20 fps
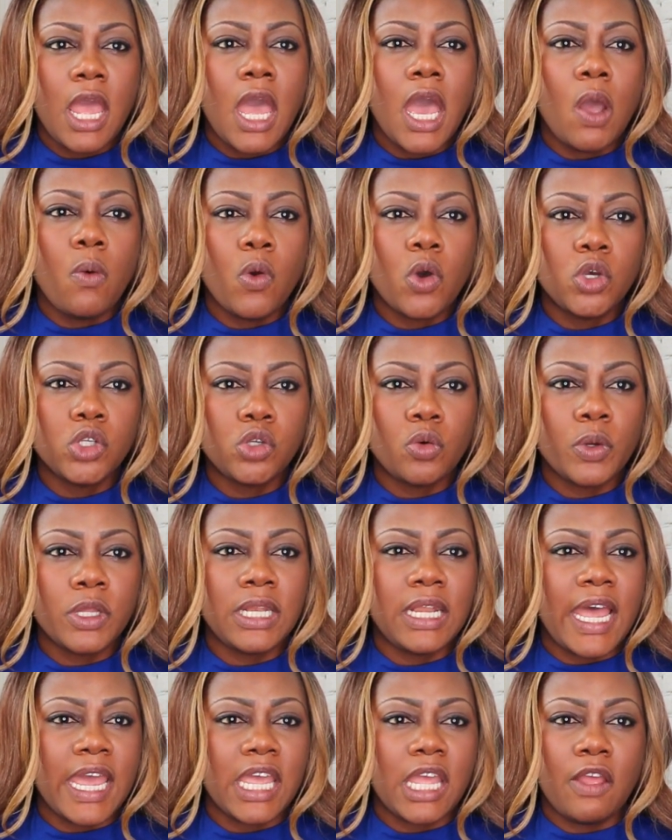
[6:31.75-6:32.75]
And we also,
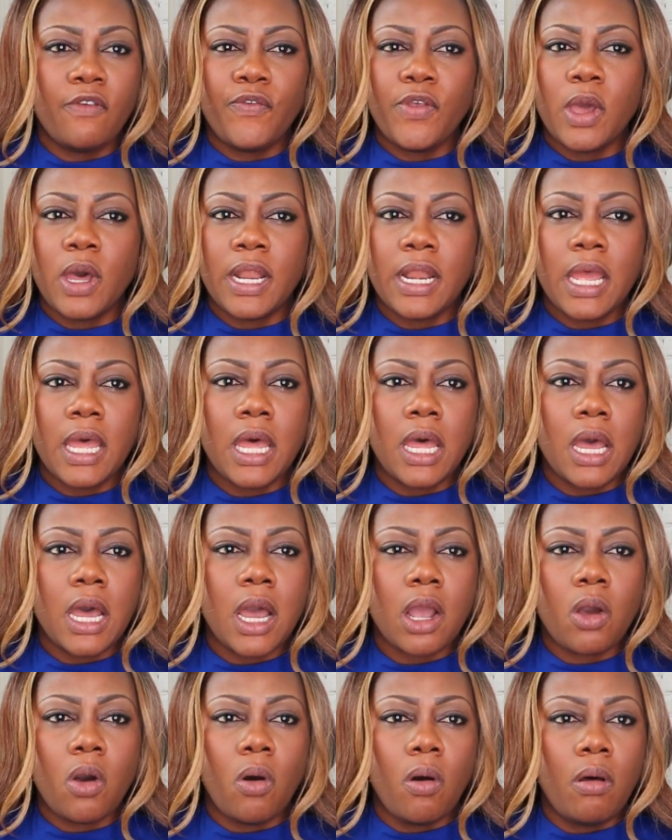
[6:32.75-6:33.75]
like, if you're an
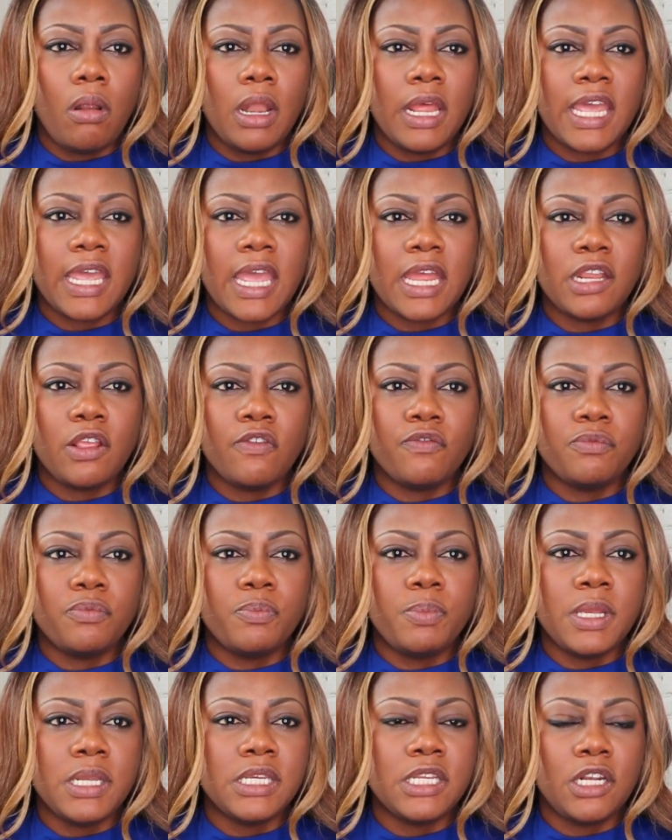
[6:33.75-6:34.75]
alcoholic and
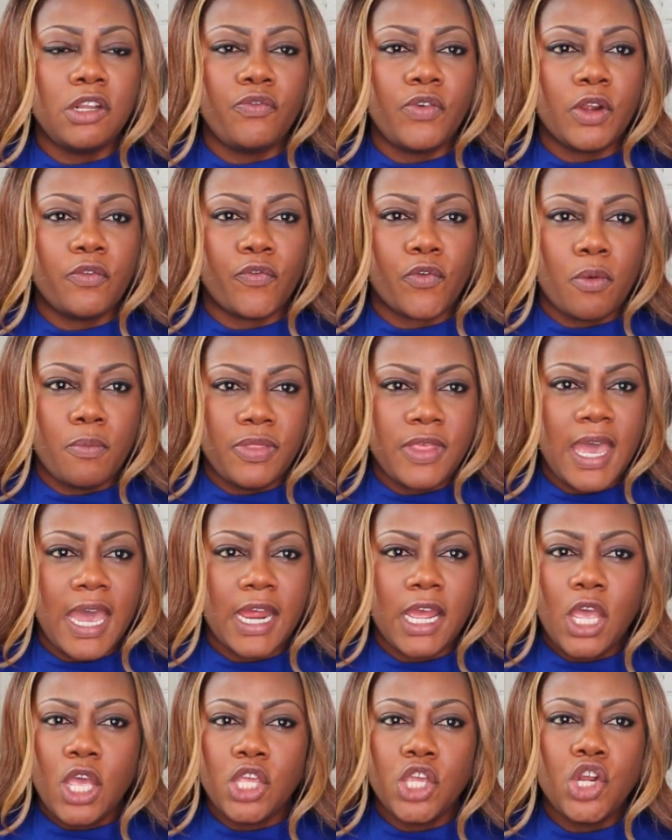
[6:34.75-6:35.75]
you've been delivered from that,